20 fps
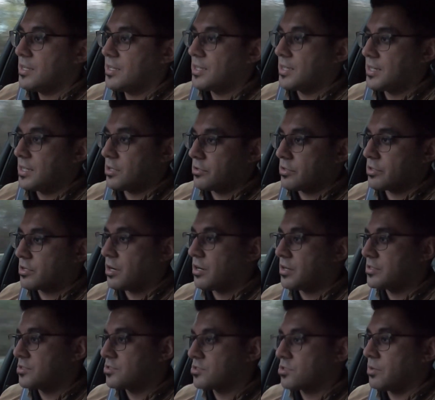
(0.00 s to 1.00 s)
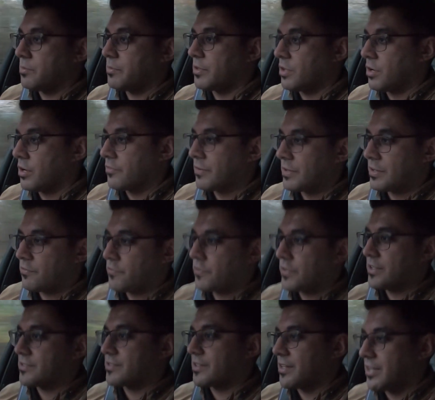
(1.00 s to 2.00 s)
you know, the car does come alive, and it
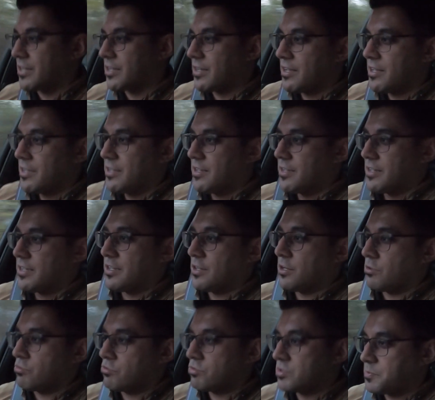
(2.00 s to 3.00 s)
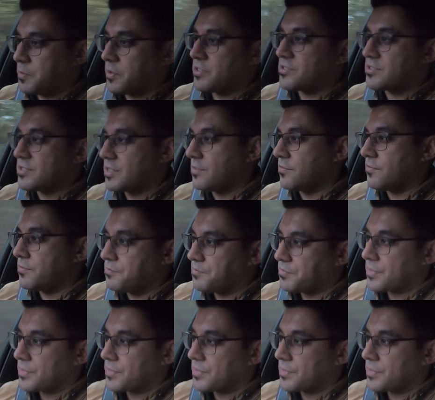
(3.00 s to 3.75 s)
feels a lot, you know, responsive.